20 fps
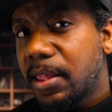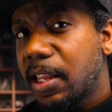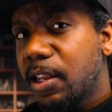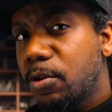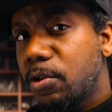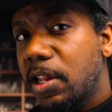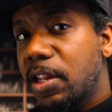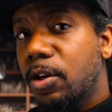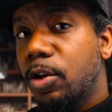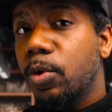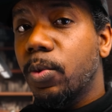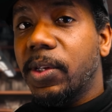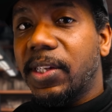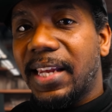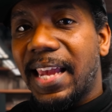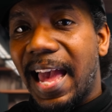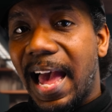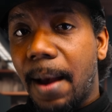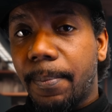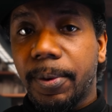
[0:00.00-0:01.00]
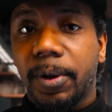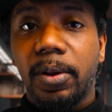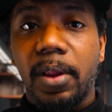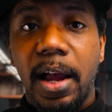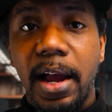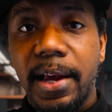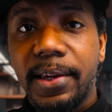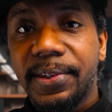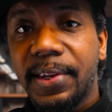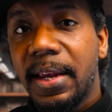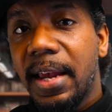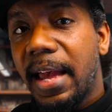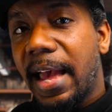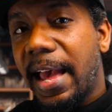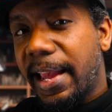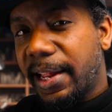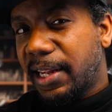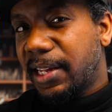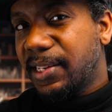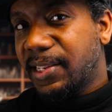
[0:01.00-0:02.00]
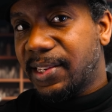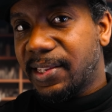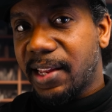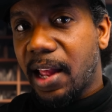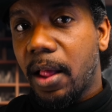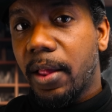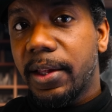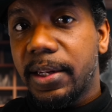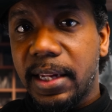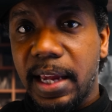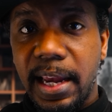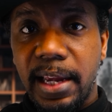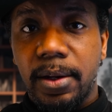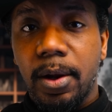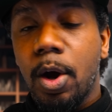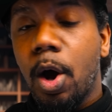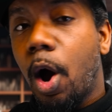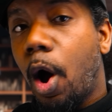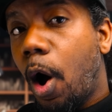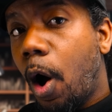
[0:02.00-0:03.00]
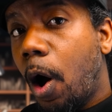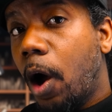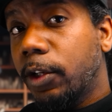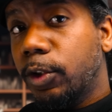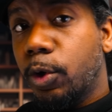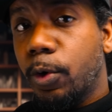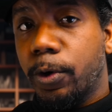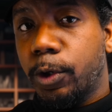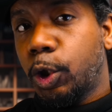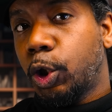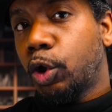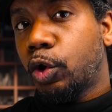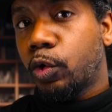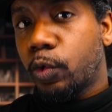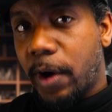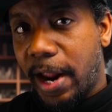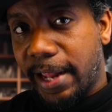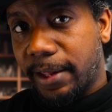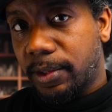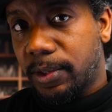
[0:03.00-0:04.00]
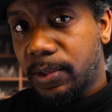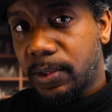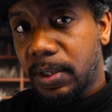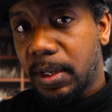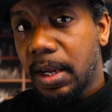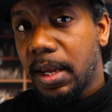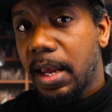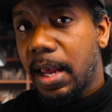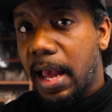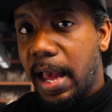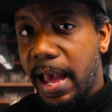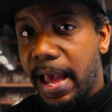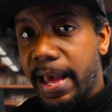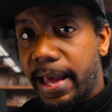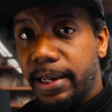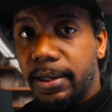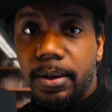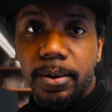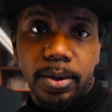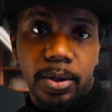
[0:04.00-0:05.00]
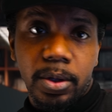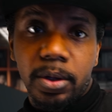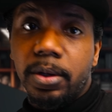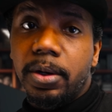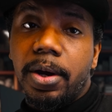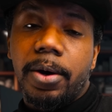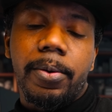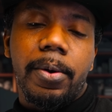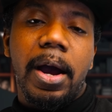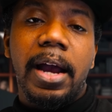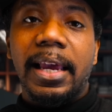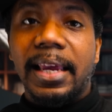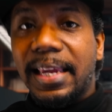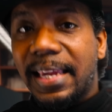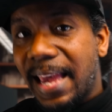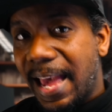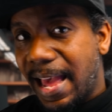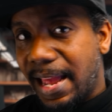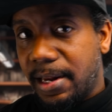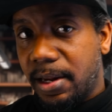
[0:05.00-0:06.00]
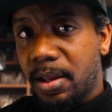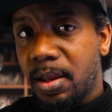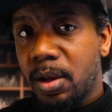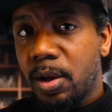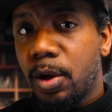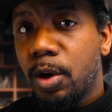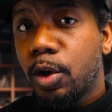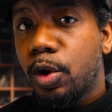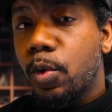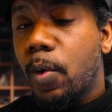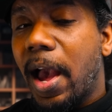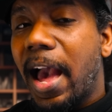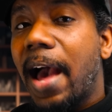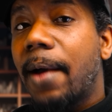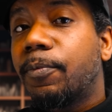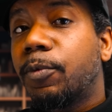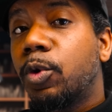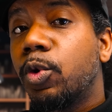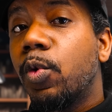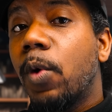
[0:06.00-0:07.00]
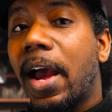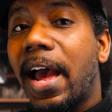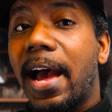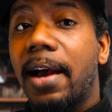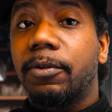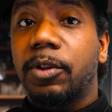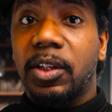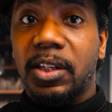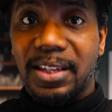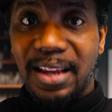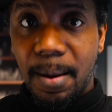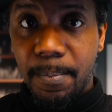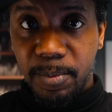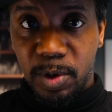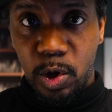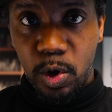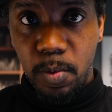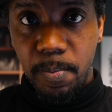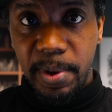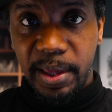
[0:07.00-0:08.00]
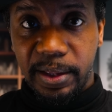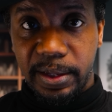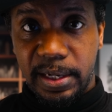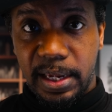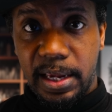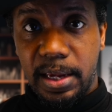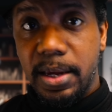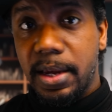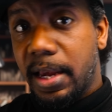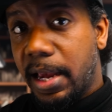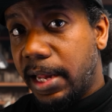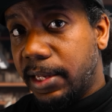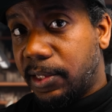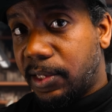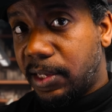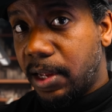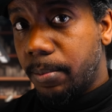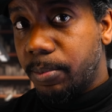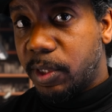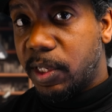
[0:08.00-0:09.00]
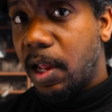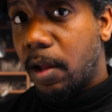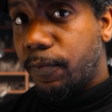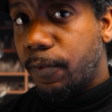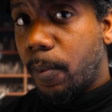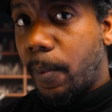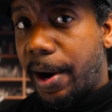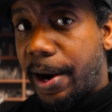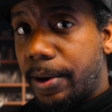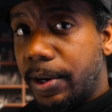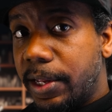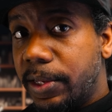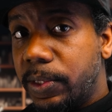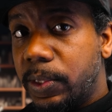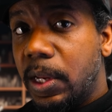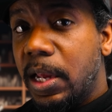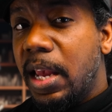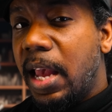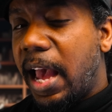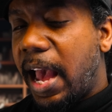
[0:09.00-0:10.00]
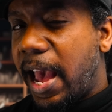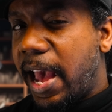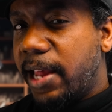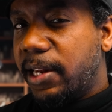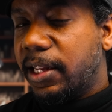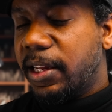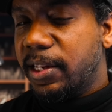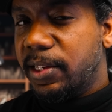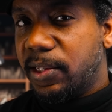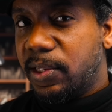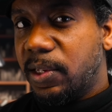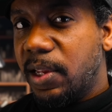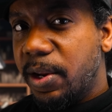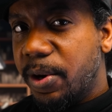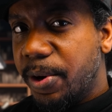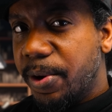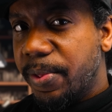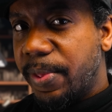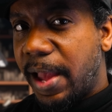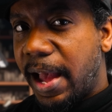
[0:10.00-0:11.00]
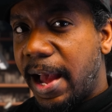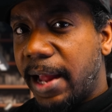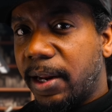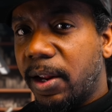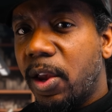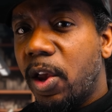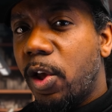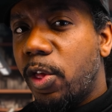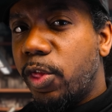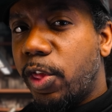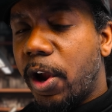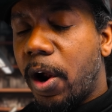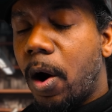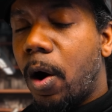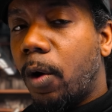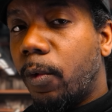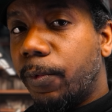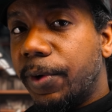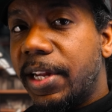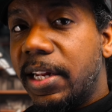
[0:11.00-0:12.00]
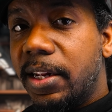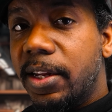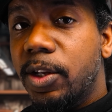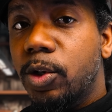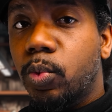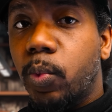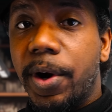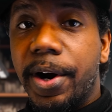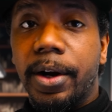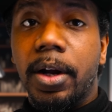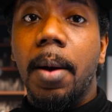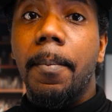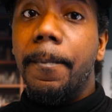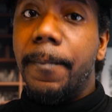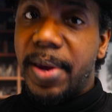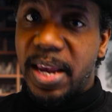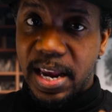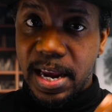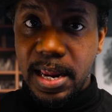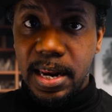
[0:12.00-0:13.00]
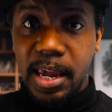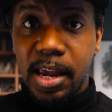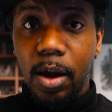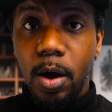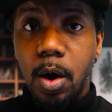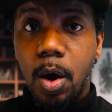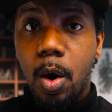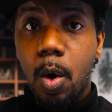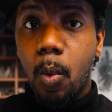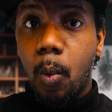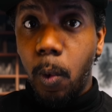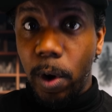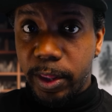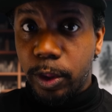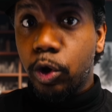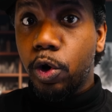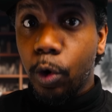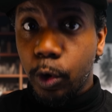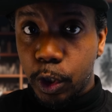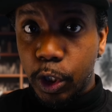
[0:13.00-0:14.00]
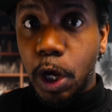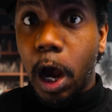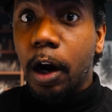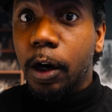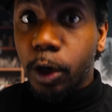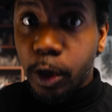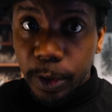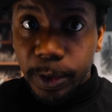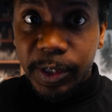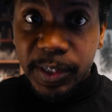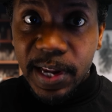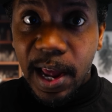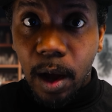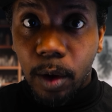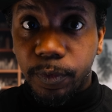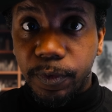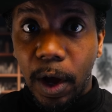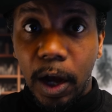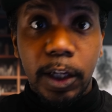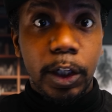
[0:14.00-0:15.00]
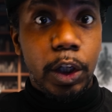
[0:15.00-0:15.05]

thing you need to do is capitalize and consolidate on your strengths. And you know, again, you have to have some humility and some self-awareness and consider that there are arenas where competing with your younger self, a